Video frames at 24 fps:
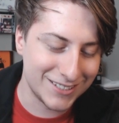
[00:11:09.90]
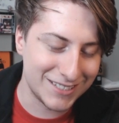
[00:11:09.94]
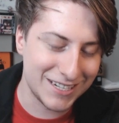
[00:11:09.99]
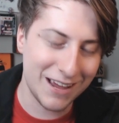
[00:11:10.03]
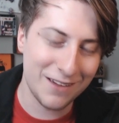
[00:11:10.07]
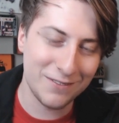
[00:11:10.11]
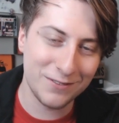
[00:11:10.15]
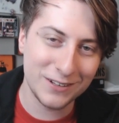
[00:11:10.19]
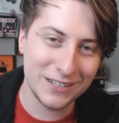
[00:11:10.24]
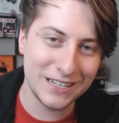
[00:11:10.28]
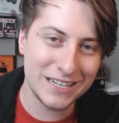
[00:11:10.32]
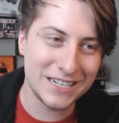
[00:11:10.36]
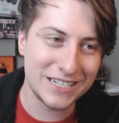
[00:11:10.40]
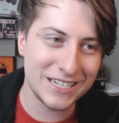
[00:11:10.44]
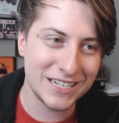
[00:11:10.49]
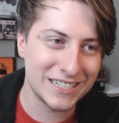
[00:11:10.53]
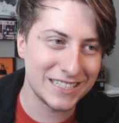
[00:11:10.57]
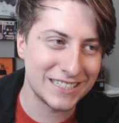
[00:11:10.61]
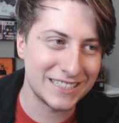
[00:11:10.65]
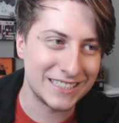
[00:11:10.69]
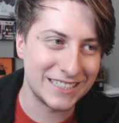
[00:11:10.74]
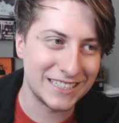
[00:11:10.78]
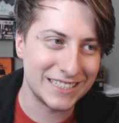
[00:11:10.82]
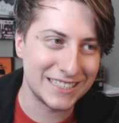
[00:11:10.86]
definitely
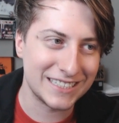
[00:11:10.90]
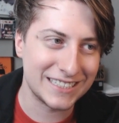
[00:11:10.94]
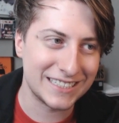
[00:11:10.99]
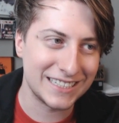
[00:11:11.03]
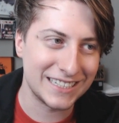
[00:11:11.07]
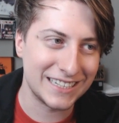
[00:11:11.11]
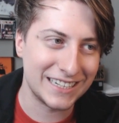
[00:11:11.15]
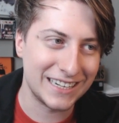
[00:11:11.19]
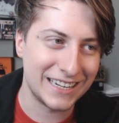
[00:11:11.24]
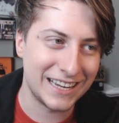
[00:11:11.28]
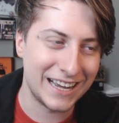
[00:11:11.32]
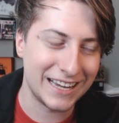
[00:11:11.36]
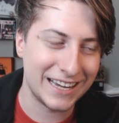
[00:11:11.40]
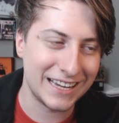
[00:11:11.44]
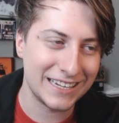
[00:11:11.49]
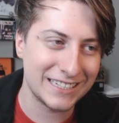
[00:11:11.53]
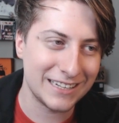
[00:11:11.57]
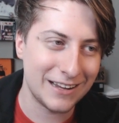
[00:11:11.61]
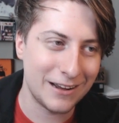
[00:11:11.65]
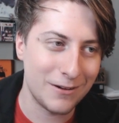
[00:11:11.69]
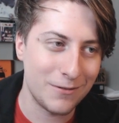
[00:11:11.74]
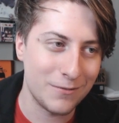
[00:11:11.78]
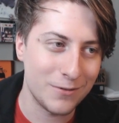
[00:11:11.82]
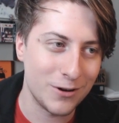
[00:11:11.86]
just I
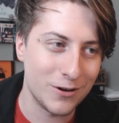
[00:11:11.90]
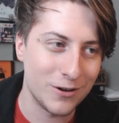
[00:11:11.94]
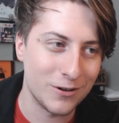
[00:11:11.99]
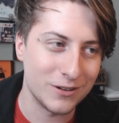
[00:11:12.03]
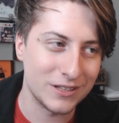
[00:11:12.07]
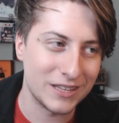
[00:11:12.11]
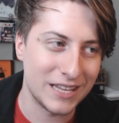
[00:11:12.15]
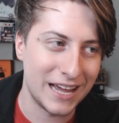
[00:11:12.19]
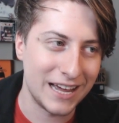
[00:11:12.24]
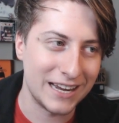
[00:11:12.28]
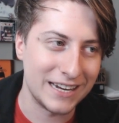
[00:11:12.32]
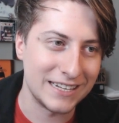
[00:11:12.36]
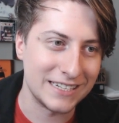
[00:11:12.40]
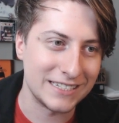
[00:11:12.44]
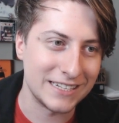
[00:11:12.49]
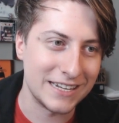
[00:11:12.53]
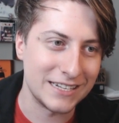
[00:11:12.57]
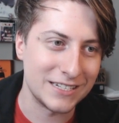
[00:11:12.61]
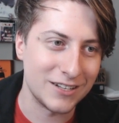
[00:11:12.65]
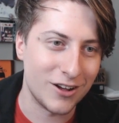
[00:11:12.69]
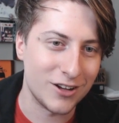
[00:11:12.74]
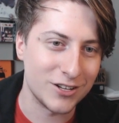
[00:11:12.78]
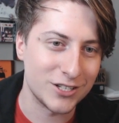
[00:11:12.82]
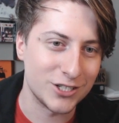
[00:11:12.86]
guess I'm going with that
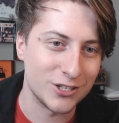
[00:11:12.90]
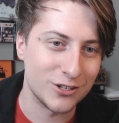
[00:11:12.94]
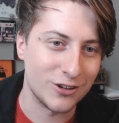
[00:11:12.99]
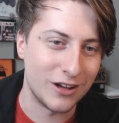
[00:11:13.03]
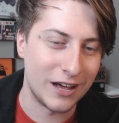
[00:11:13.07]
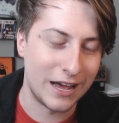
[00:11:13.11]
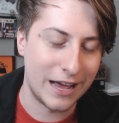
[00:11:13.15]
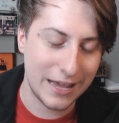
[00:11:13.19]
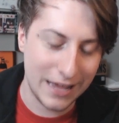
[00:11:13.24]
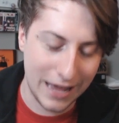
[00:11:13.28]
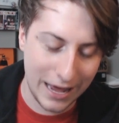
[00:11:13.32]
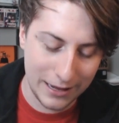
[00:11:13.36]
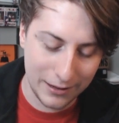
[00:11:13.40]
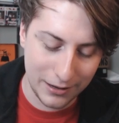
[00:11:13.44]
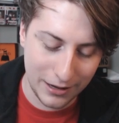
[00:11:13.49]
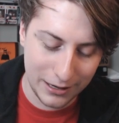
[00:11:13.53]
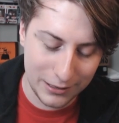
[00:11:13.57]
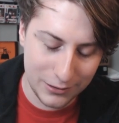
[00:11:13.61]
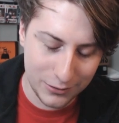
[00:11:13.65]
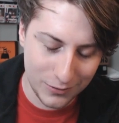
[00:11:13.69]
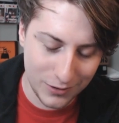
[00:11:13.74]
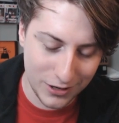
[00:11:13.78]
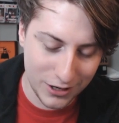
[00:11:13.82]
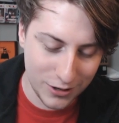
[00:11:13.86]
is also
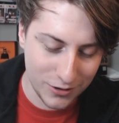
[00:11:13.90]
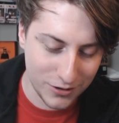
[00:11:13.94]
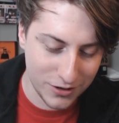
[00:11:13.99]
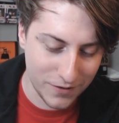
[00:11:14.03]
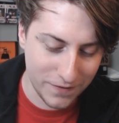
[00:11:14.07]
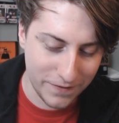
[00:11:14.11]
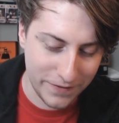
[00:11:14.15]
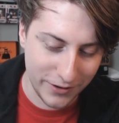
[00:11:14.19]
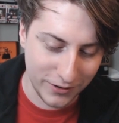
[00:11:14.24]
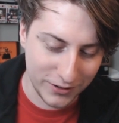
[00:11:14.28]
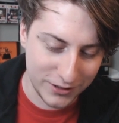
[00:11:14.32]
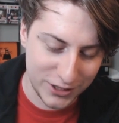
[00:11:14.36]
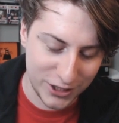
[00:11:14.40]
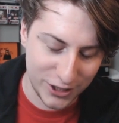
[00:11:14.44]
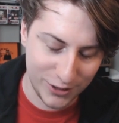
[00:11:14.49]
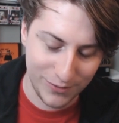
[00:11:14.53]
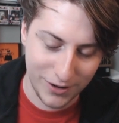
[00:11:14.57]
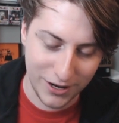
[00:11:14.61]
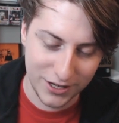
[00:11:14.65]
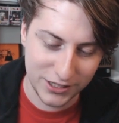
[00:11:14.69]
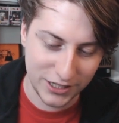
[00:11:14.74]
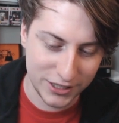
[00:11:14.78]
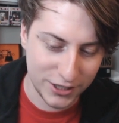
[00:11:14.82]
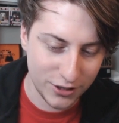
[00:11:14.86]
I don't want to go into fields too
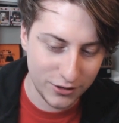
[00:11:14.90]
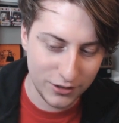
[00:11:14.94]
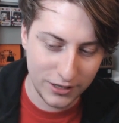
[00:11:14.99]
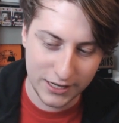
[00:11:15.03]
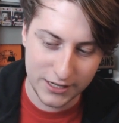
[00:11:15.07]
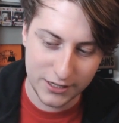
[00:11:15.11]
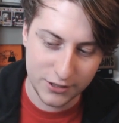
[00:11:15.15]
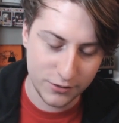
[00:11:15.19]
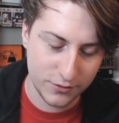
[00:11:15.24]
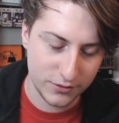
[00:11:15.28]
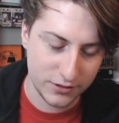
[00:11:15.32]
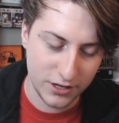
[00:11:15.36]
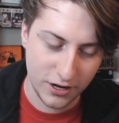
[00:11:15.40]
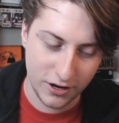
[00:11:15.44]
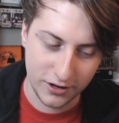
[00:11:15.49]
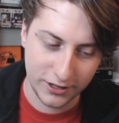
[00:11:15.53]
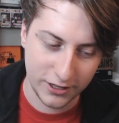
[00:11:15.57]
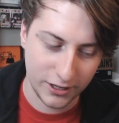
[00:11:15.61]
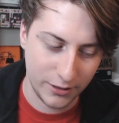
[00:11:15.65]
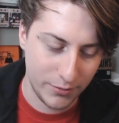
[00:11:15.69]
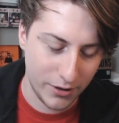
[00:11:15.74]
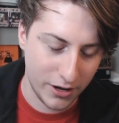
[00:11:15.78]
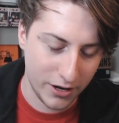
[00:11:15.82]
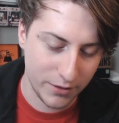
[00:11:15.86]
much. I don't like
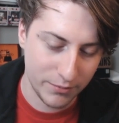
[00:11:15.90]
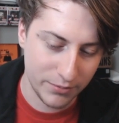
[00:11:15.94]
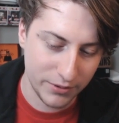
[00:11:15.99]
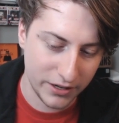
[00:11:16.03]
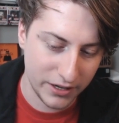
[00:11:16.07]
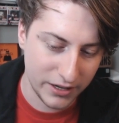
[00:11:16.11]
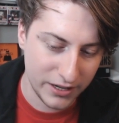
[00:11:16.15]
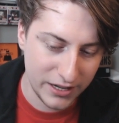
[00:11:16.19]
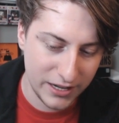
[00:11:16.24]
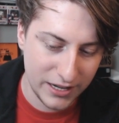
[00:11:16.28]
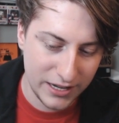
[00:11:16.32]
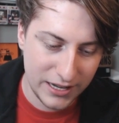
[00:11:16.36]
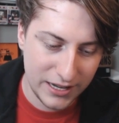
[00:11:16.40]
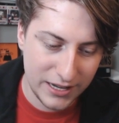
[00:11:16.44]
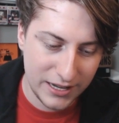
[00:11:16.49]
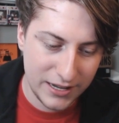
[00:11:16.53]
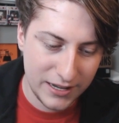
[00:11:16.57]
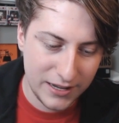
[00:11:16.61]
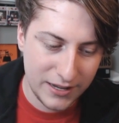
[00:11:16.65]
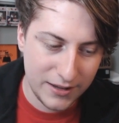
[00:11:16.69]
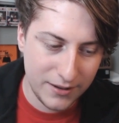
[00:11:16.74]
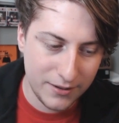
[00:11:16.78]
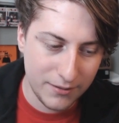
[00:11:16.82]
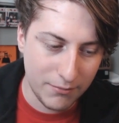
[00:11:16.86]
talking about it, but
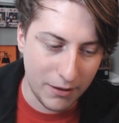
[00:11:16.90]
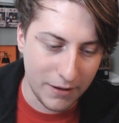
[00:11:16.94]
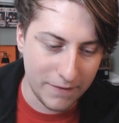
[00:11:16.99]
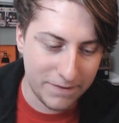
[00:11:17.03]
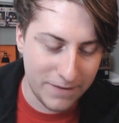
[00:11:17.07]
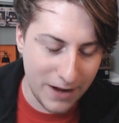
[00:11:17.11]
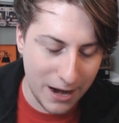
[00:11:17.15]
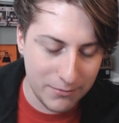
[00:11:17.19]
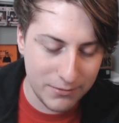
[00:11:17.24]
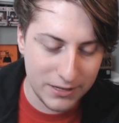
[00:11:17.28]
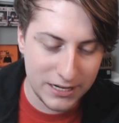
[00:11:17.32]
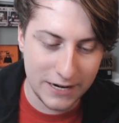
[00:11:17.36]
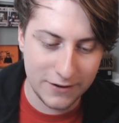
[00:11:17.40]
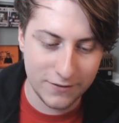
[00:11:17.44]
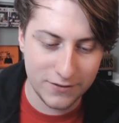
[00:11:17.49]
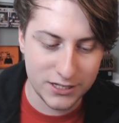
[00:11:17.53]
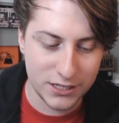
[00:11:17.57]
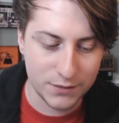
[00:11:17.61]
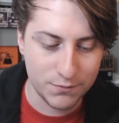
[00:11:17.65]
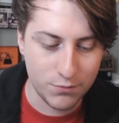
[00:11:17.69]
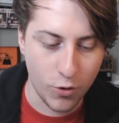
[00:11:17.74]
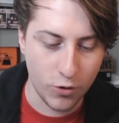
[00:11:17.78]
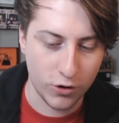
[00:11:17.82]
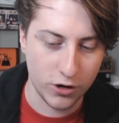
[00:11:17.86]
my family never
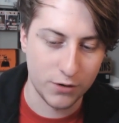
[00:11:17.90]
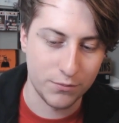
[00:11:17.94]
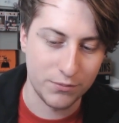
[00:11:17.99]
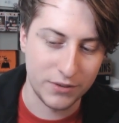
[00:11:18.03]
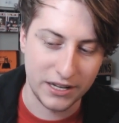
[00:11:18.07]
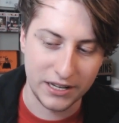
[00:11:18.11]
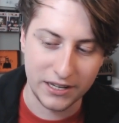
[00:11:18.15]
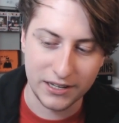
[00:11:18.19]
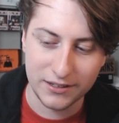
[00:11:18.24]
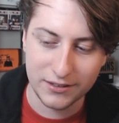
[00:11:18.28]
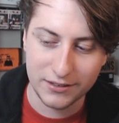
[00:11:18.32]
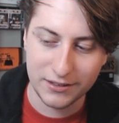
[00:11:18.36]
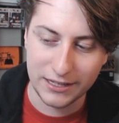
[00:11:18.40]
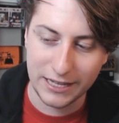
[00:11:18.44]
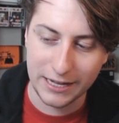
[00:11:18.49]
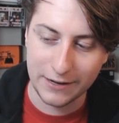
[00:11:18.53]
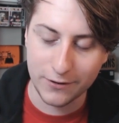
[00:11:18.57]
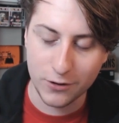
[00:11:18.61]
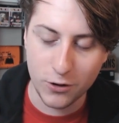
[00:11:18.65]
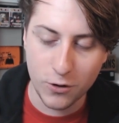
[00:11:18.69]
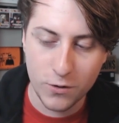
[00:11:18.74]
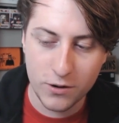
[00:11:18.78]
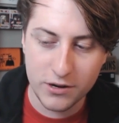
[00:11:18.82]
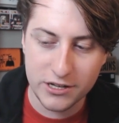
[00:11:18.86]
supported me.
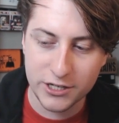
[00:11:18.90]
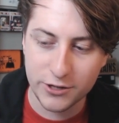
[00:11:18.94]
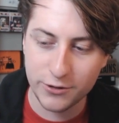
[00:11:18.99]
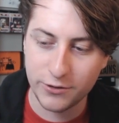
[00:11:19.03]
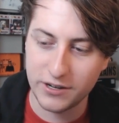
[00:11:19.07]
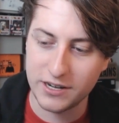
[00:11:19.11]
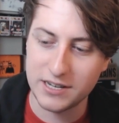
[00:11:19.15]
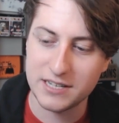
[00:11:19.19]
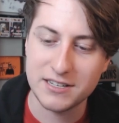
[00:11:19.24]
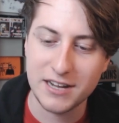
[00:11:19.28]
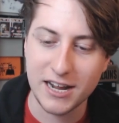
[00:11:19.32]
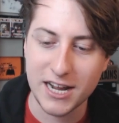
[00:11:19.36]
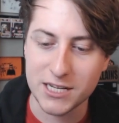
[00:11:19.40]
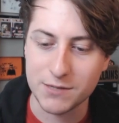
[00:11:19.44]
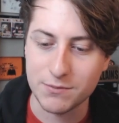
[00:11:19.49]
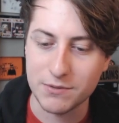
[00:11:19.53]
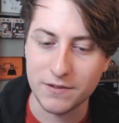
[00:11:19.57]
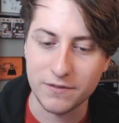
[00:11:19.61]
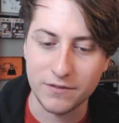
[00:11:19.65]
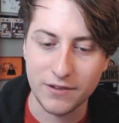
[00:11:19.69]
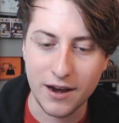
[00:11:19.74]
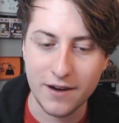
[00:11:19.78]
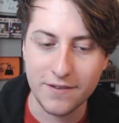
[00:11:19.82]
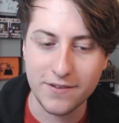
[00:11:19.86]
They were always
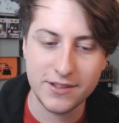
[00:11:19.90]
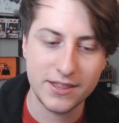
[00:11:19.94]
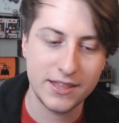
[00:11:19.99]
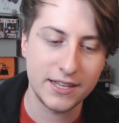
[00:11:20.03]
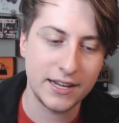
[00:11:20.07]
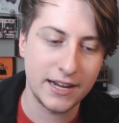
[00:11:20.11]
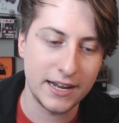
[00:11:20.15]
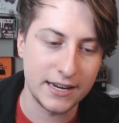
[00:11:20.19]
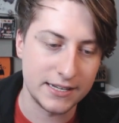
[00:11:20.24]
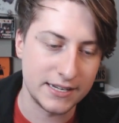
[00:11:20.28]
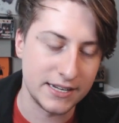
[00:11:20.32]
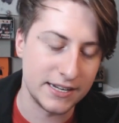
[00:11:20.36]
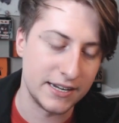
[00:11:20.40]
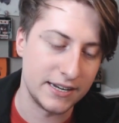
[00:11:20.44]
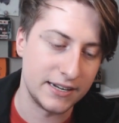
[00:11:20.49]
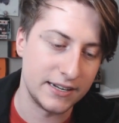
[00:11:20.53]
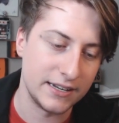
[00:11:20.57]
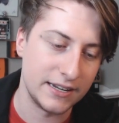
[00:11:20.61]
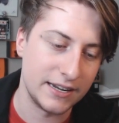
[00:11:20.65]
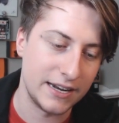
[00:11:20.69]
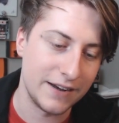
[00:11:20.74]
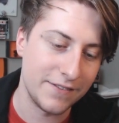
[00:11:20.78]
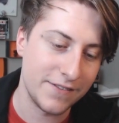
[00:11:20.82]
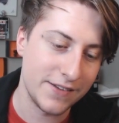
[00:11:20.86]
criticizing me for everything I
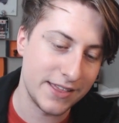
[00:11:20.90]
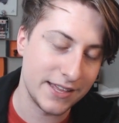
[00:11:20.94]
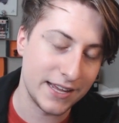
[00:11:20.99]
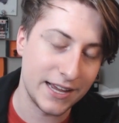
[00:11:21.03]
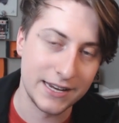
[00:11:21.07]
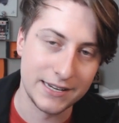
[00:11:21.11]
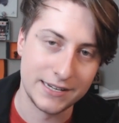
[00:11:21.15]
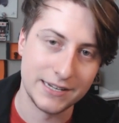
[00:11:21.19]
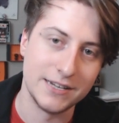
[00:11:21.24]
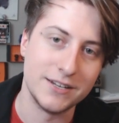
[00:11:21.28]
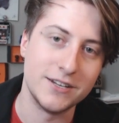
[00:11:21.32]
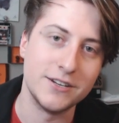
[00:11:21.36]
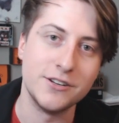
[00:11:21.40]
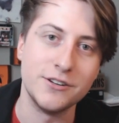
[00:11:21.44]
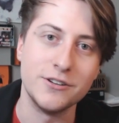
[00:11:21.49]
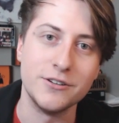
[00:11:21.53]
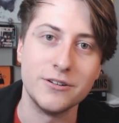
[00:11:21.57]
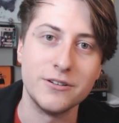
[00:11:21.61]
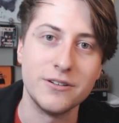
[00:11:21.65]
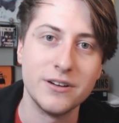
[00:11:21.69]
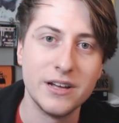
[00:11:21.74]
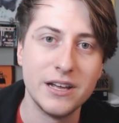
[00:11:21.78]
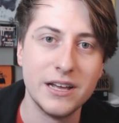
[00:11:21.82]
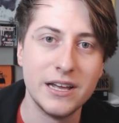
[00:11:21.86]
did and everything I didn't
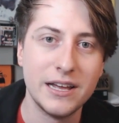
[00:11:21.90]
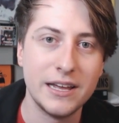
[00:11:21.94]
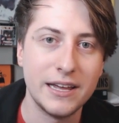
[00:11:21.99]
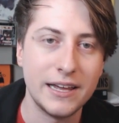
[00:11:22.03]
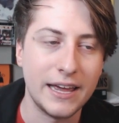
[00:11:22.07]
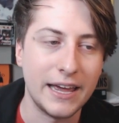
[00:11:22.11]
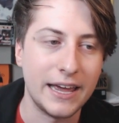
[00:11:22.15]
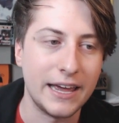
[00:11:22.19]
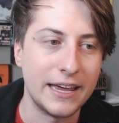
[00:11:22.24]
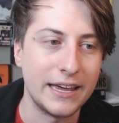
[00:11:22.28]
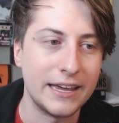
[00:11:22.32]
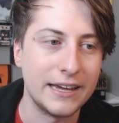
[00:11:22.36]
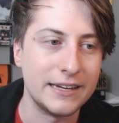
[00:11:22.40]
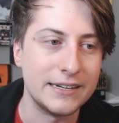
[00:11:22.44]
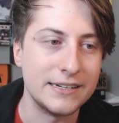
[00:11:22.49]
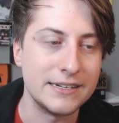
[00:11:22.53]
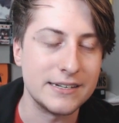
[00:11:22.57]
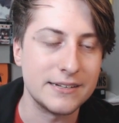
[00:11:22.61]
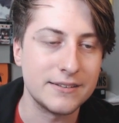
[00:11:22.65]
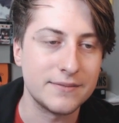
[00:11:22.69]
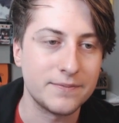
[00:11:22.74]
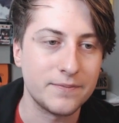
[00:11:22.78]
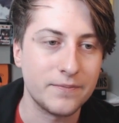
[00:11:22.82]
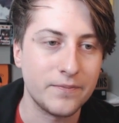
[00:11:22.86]
do,
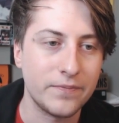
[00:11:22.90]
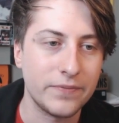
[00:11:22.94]
and